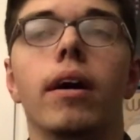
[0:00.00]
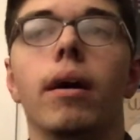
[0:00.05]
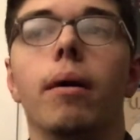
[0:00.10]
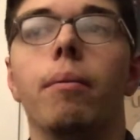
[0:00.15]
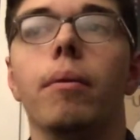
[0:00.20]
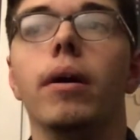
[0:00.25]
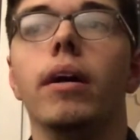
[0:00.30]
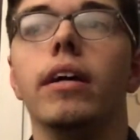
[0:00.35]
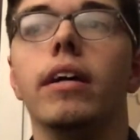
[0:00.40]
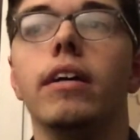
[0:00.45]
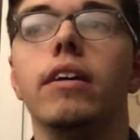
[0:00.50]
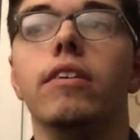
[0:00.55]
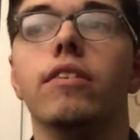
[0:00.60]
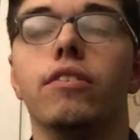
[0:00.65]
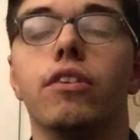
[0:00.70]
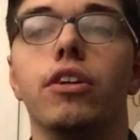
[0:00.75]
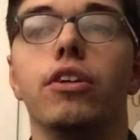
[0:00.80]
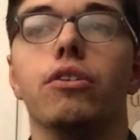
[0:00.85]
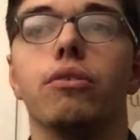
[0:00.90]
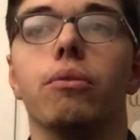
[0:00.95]
But
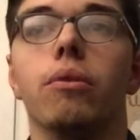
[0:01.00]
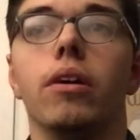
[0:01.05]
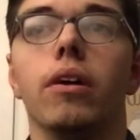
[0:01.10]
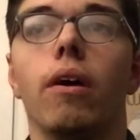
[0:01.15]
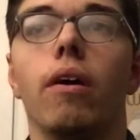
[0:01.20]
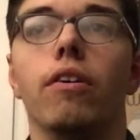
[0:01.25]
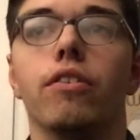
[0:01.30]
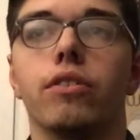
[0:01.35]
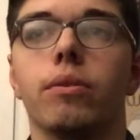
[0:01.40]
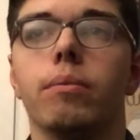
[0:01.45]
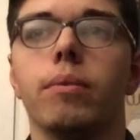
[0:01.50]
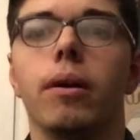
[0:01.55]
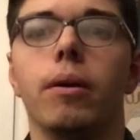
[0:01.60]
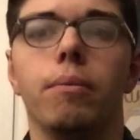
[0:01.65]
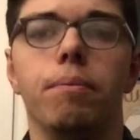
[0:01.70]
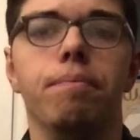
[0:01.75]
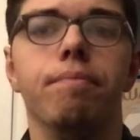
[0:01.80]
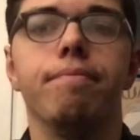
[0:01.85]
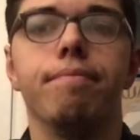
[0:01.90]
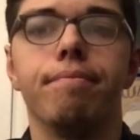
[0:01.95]
he's really awesome, though.
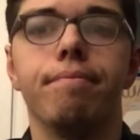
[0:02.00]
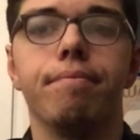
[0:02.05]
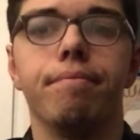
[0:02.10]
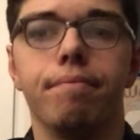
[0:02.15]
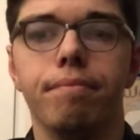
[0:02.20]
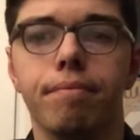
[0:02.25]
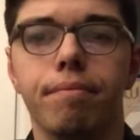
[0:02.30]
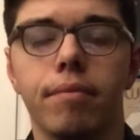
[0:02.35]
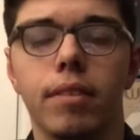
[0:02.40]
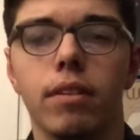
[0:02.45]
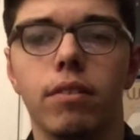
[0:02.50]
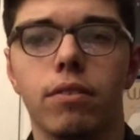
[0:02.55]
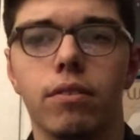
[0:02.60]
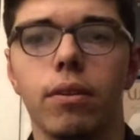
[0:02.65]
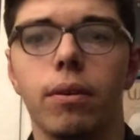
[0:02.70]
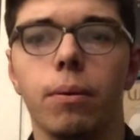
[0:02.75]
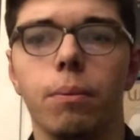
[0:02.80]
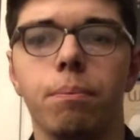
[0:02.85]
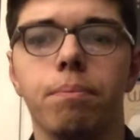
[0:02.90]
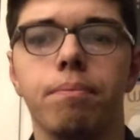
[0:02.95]
So,